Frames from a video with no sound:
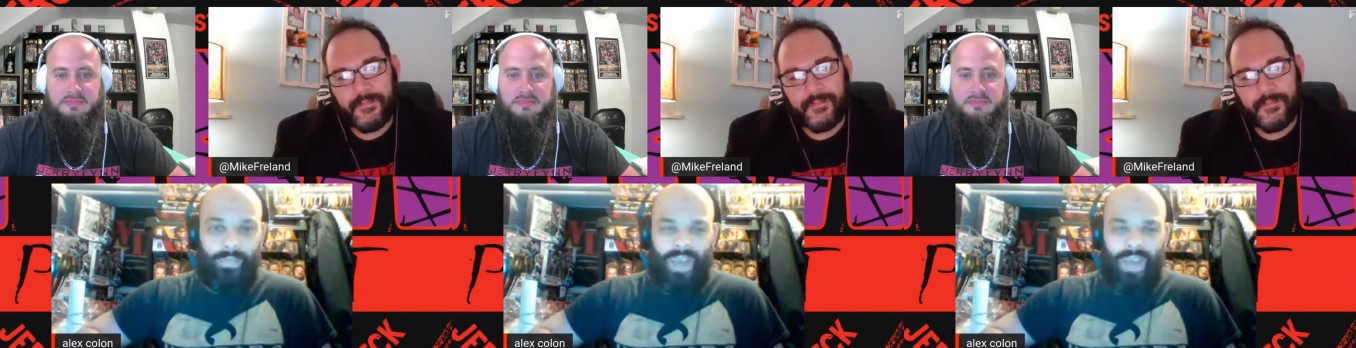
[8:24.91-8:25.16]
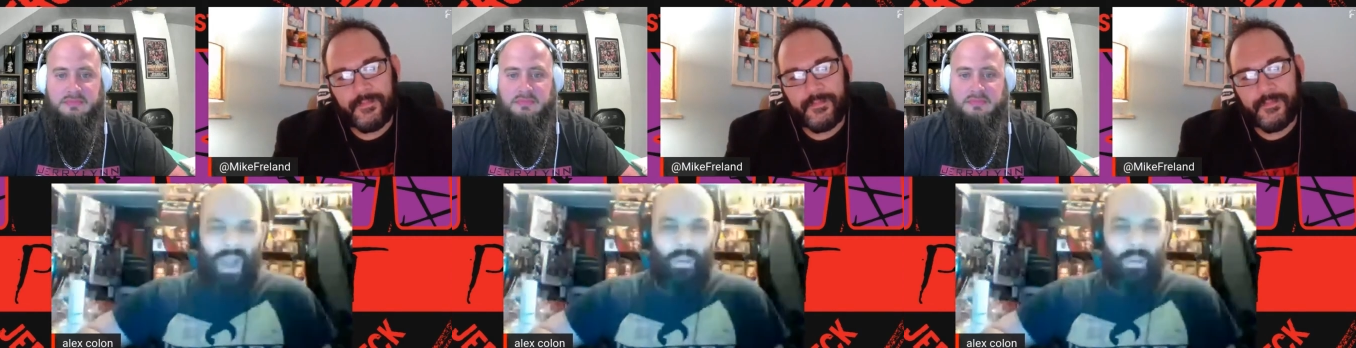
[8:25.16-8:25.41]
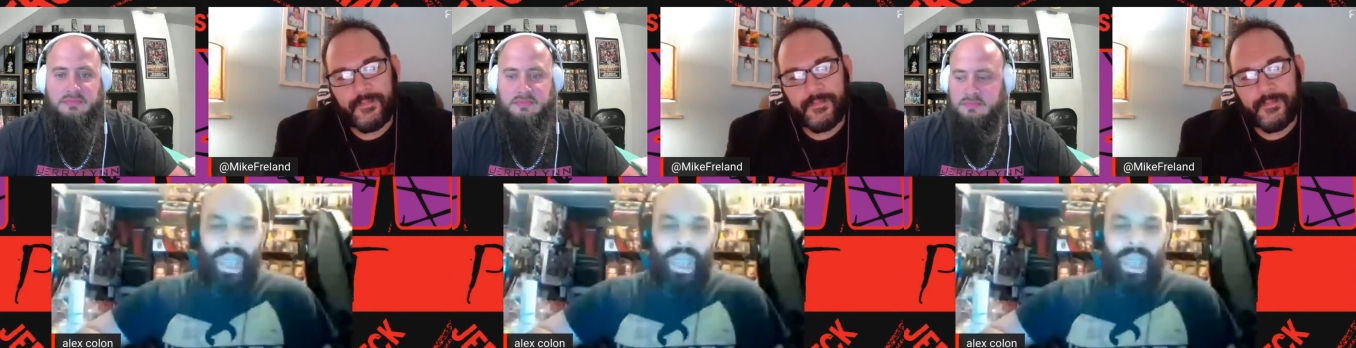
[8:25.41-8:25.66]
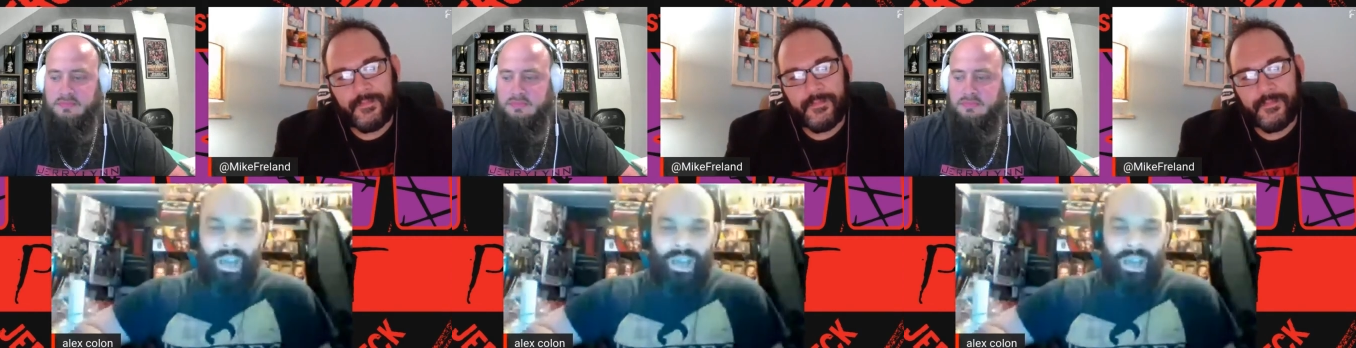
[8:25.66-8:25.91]
Speaker 1: And I would
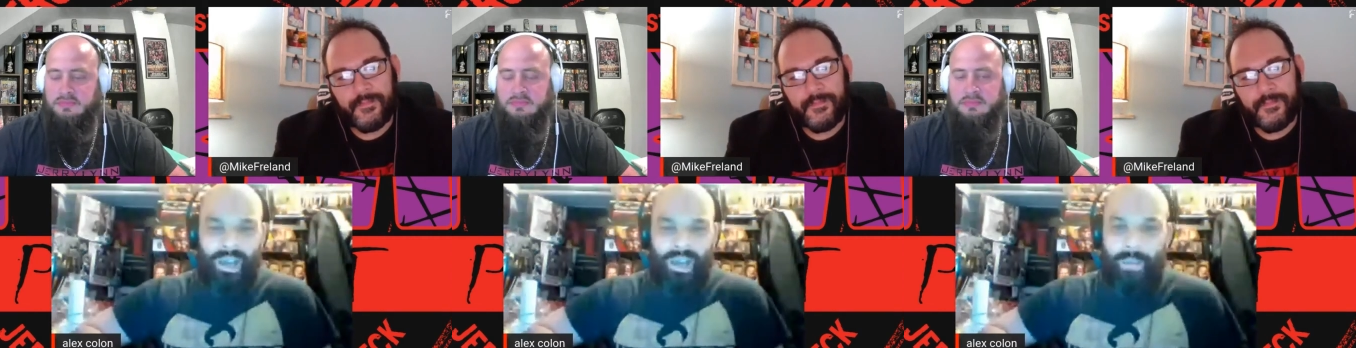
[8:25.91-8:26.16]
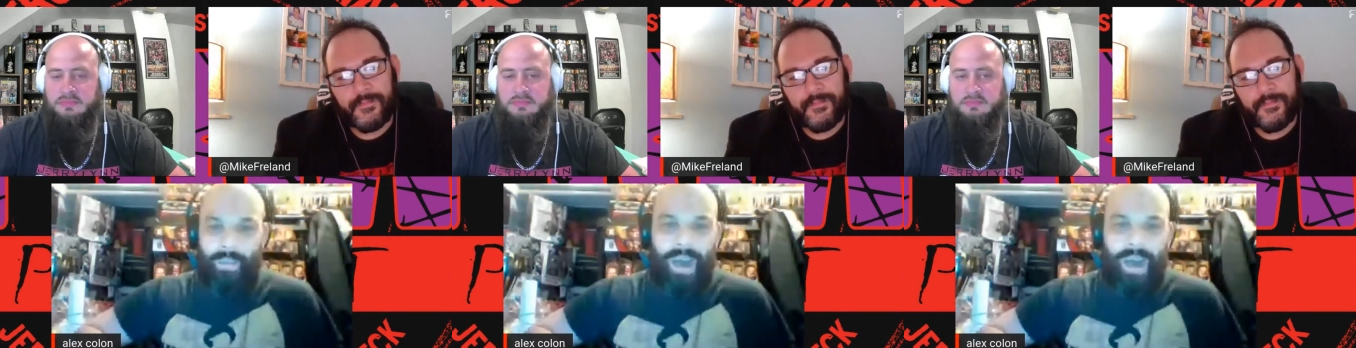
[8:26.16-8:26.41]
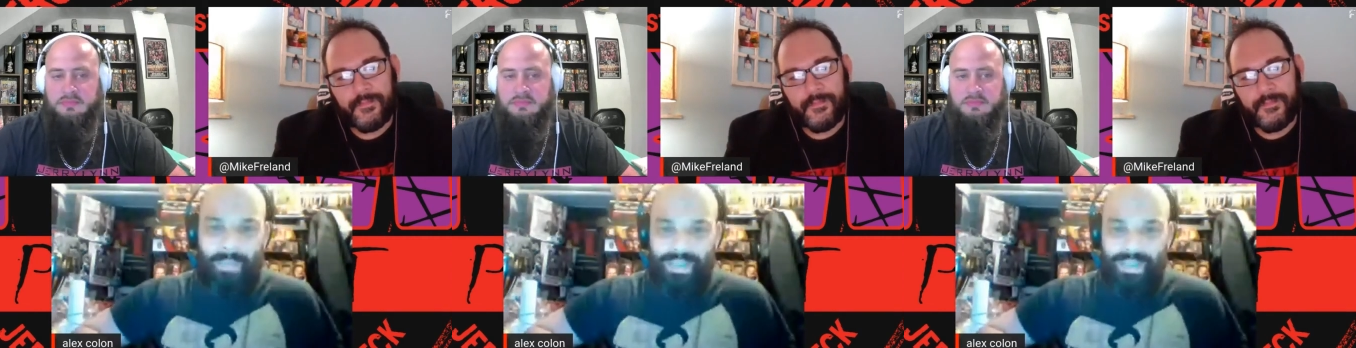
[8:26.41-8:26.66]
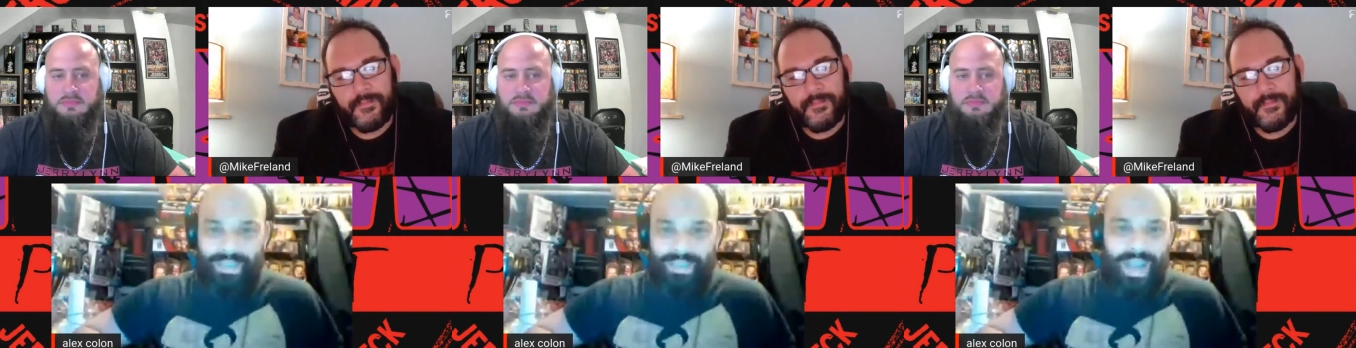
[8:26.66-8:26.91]
beg uh, my mom at
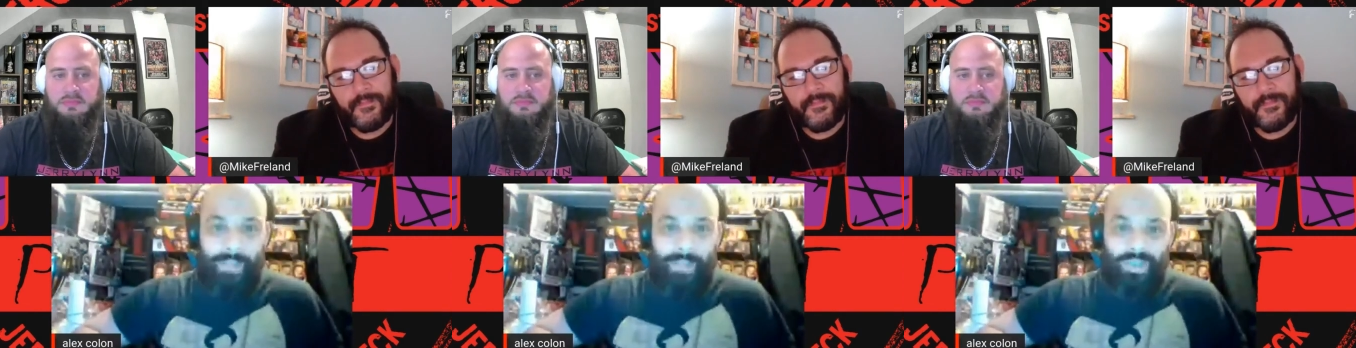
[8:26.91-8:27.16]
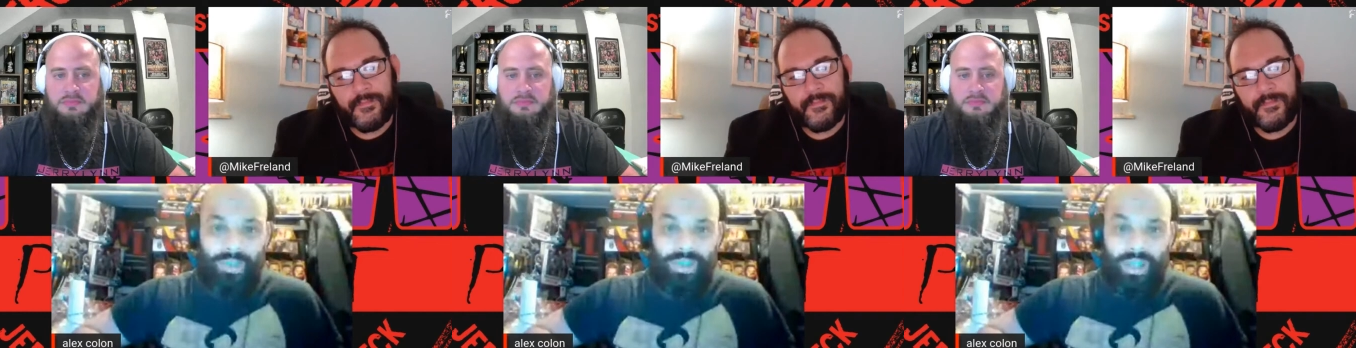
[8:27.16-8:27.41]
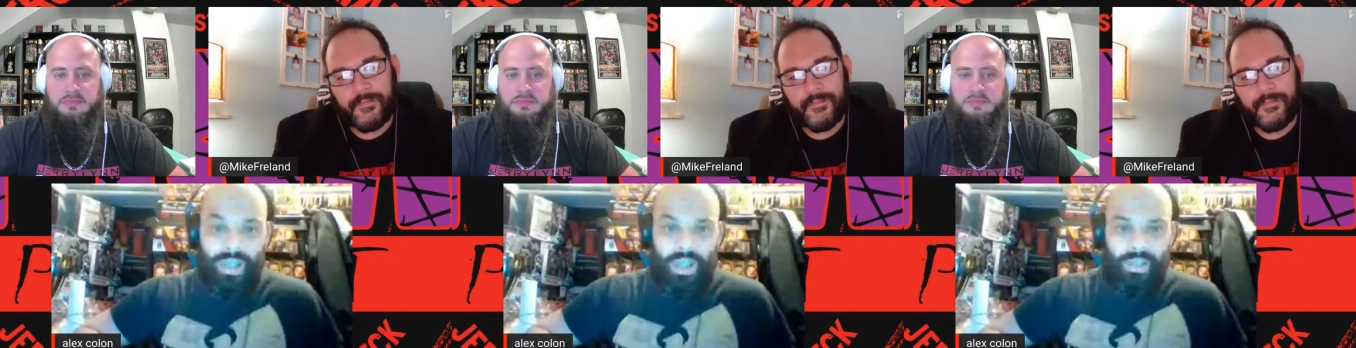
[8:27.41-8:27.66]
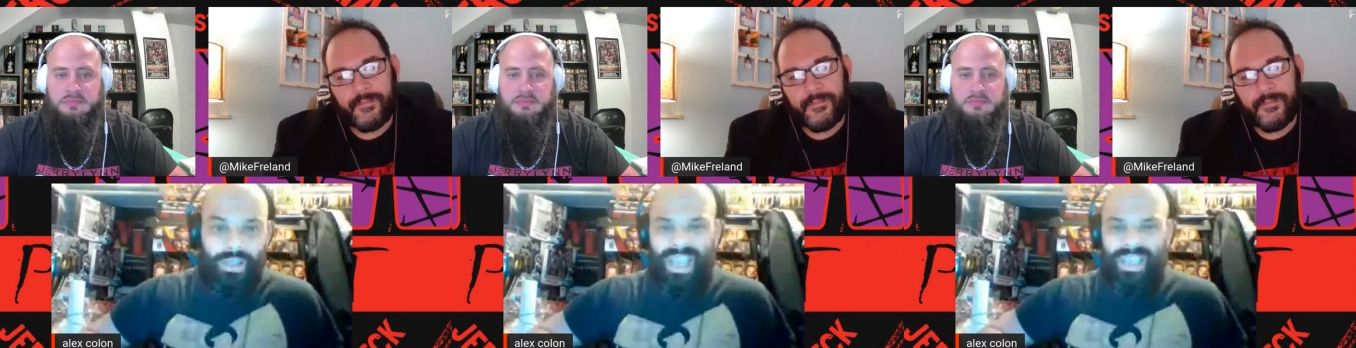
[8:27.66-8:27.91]
the time to
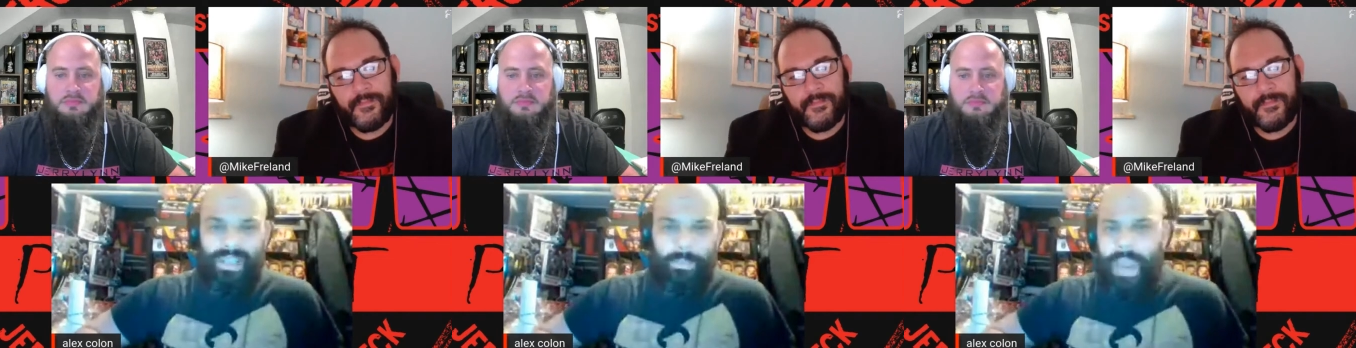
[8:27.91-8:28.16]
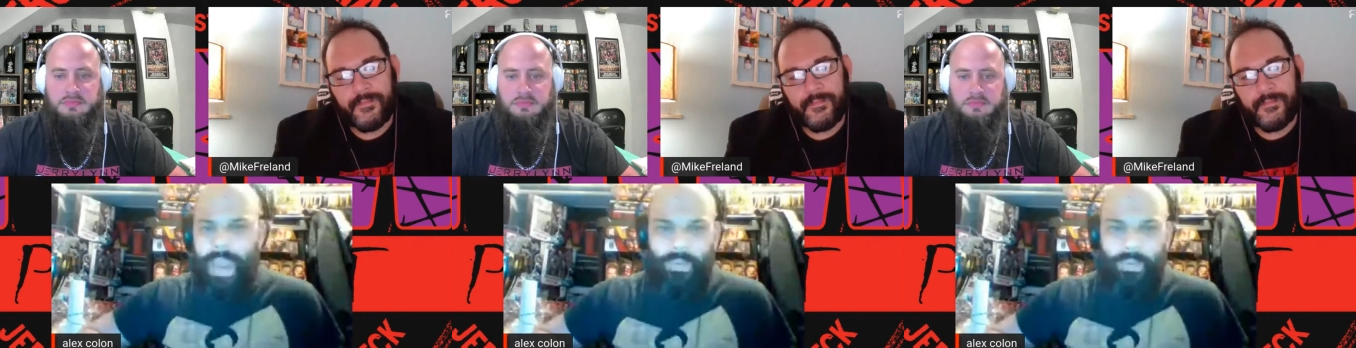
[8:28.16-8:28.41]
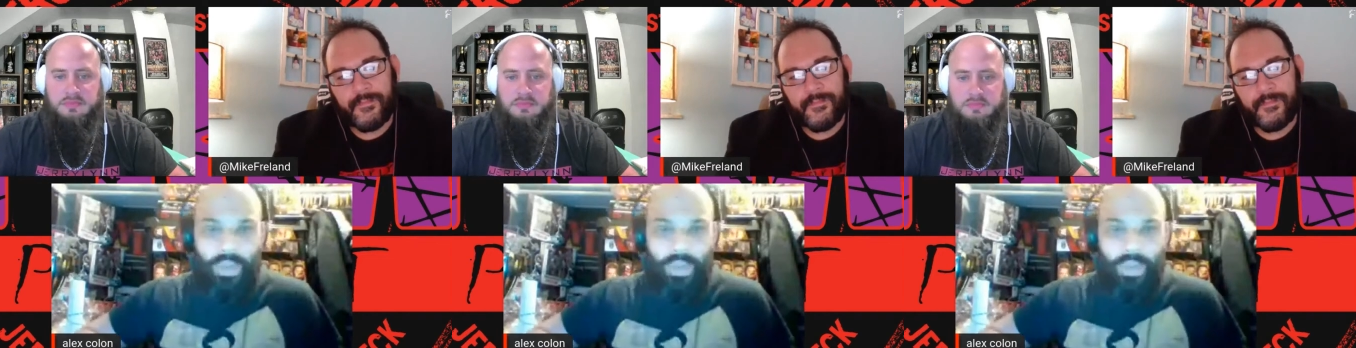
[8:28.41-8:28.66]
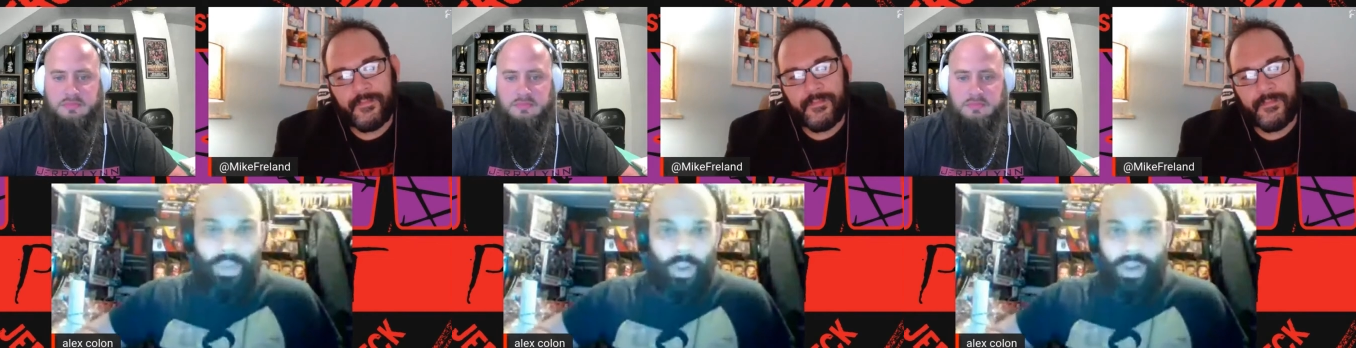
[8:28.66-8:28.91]
to get the pay per
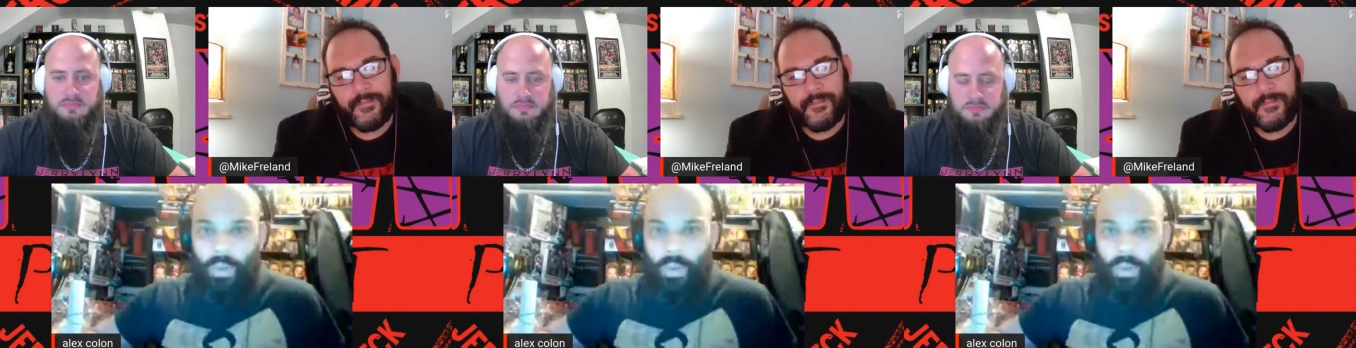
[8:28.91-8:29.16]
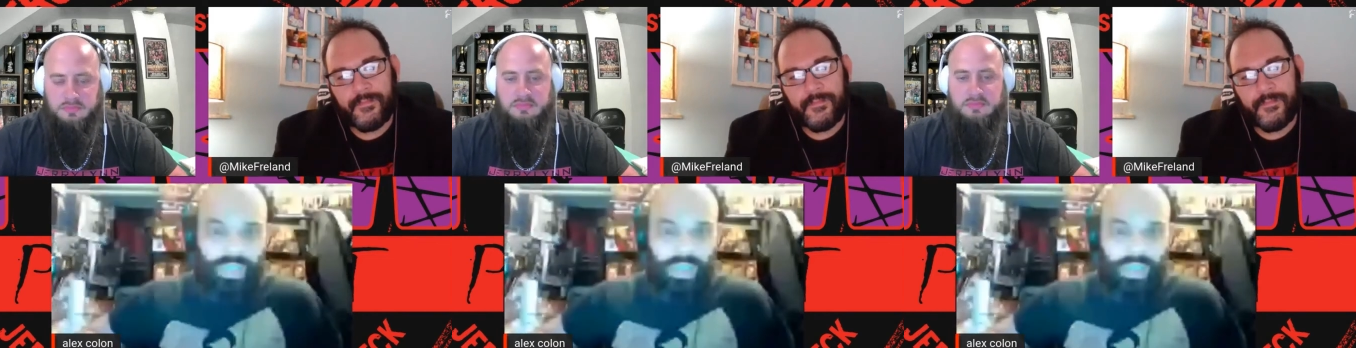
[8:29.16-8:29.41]
view so I could watch.